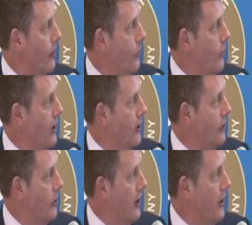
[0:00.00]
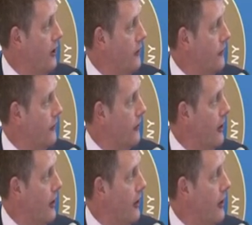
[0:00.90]
where you have,
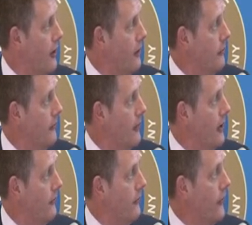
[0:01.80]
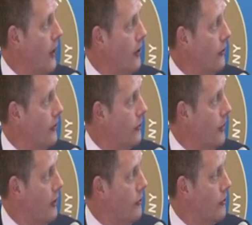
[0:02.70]
if fire or
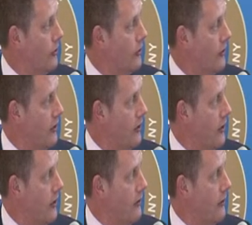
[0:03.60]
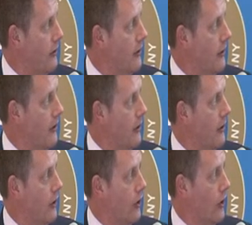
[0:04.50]
explosion
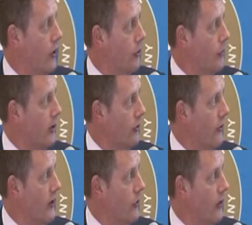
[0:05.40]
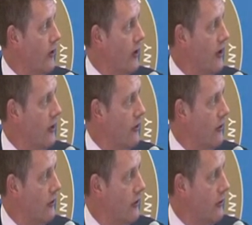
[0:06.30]
occurs because of any one of
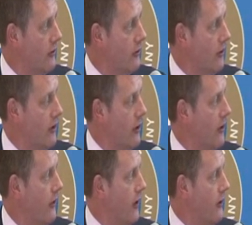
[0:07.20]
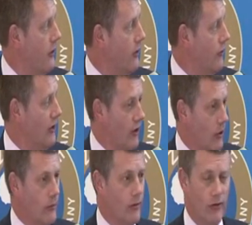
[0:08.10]
these, then the
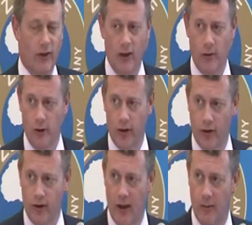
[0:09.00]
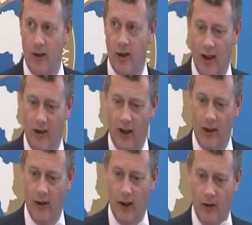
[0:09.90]
resultant physical loss or damage is
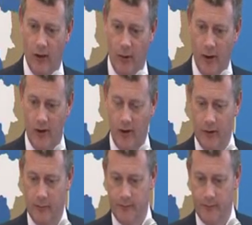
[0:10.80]
covered under the policy.